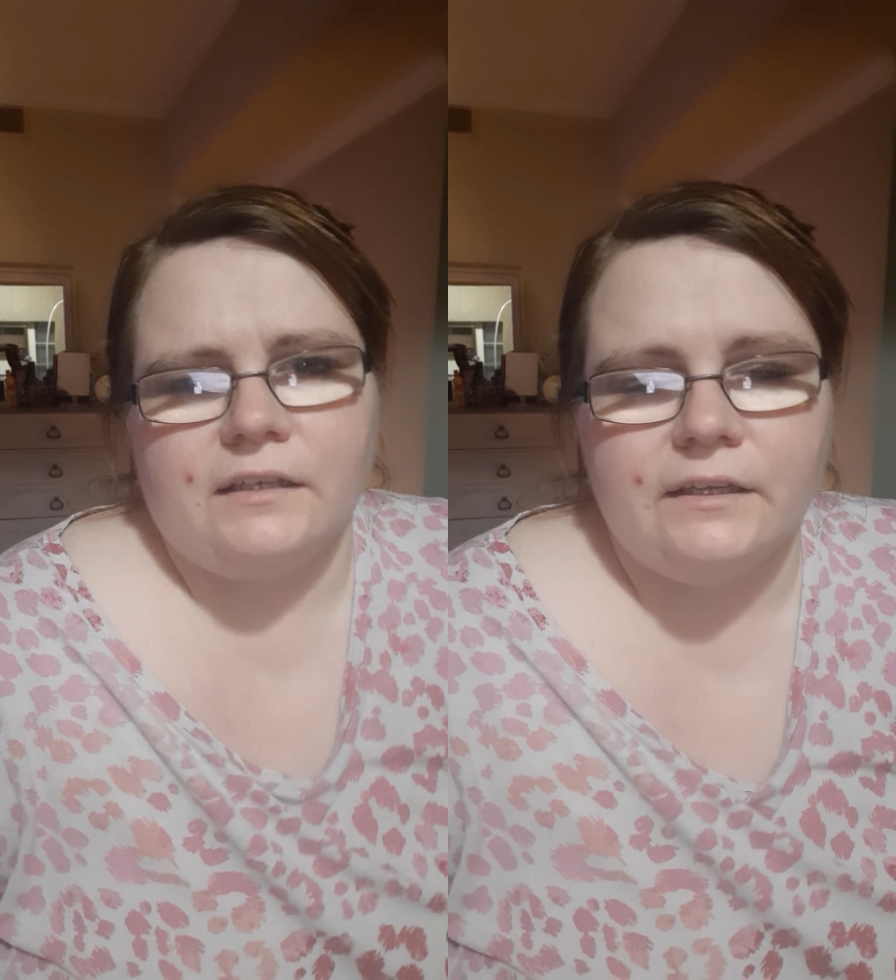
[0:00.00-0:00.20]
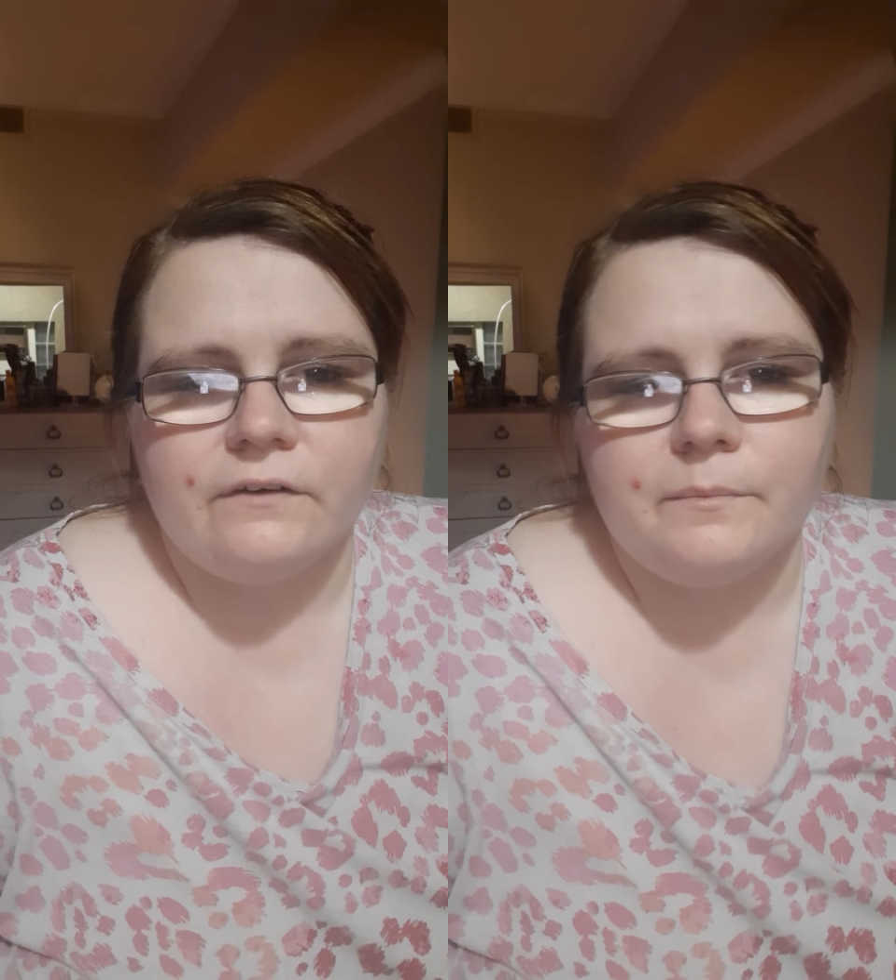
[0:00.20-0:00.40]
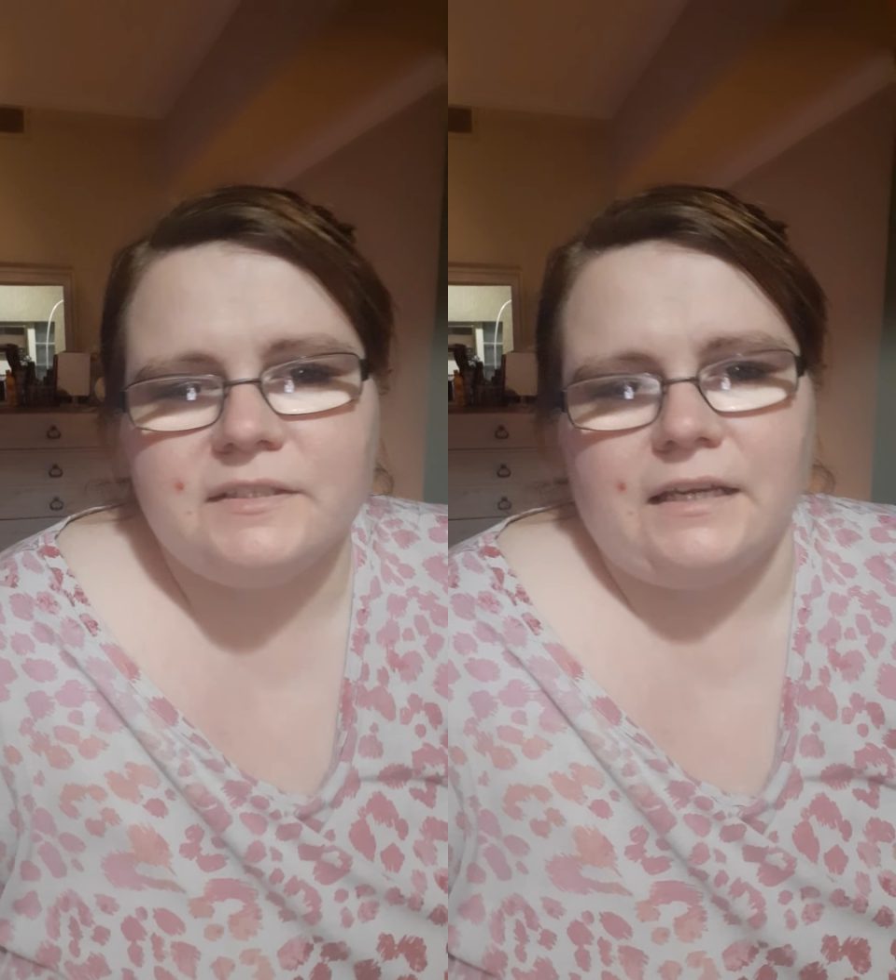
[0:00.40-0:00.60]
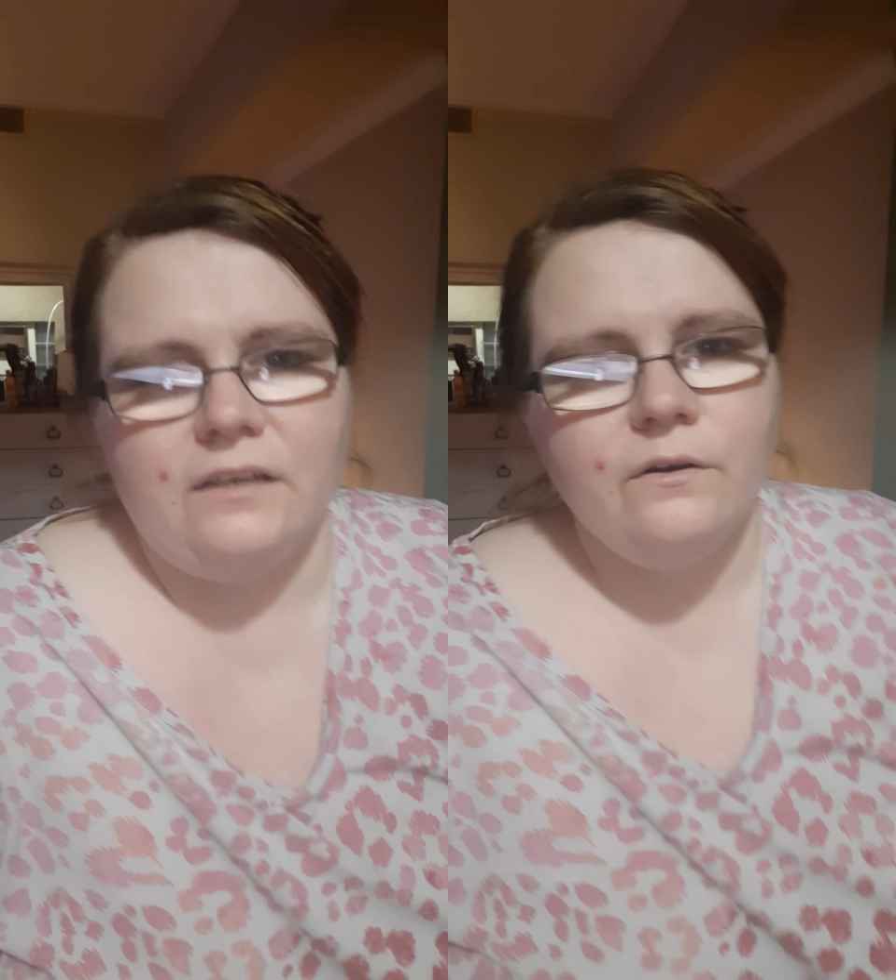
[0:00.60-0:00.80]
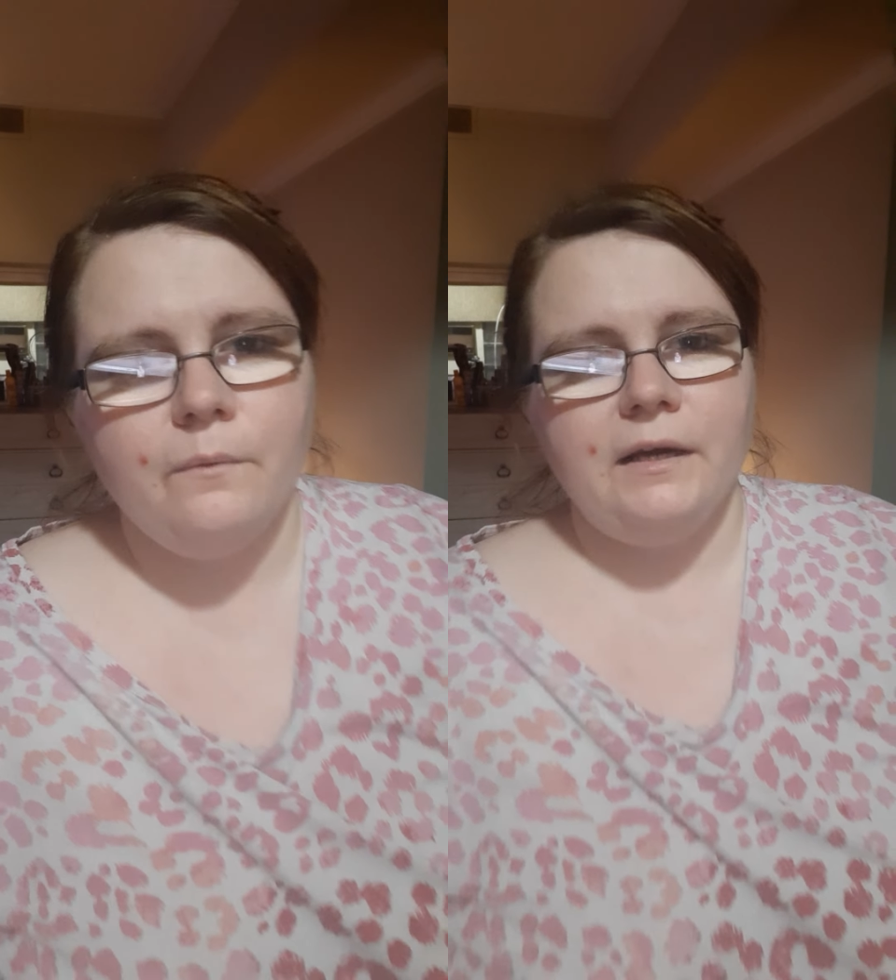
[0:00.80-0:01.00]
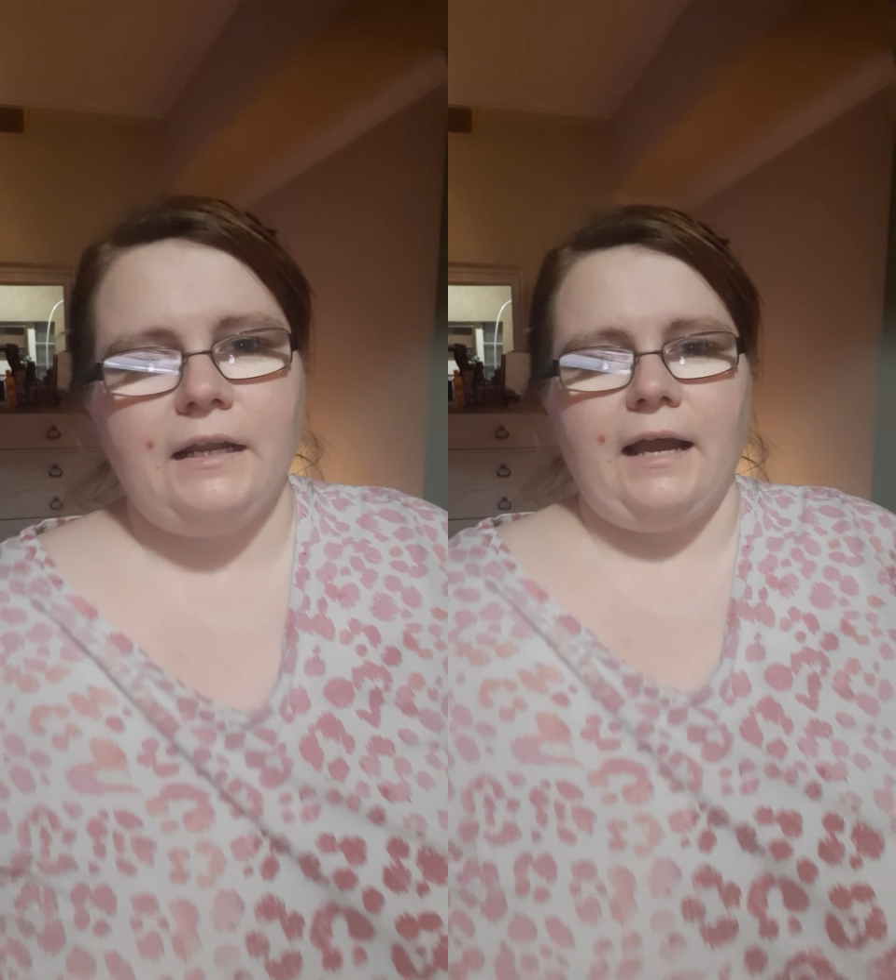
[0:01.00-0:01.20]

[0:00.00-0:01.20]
give up and say, you know what,